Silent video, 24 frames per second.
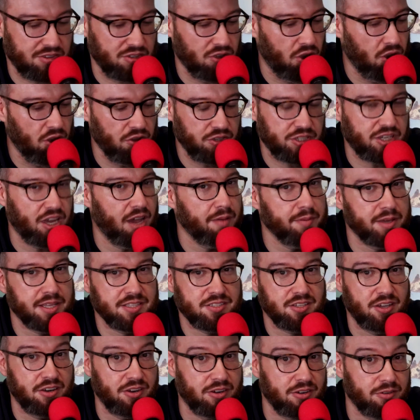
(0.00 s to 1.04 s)
like all the
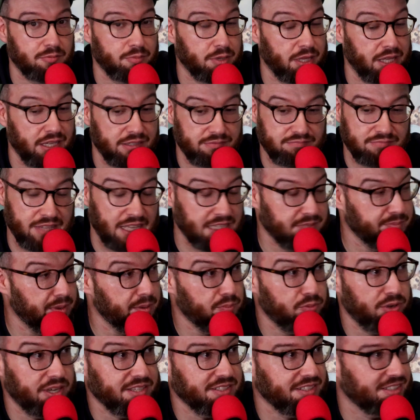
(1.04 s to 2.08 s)
comments on it are like, that's
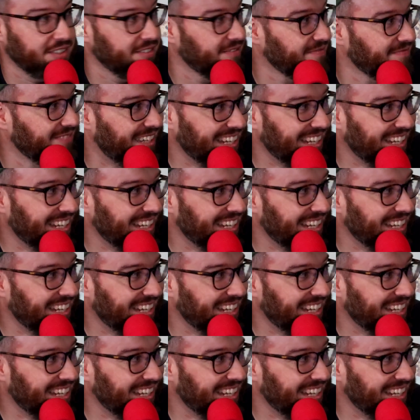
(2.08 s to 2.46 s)
my president.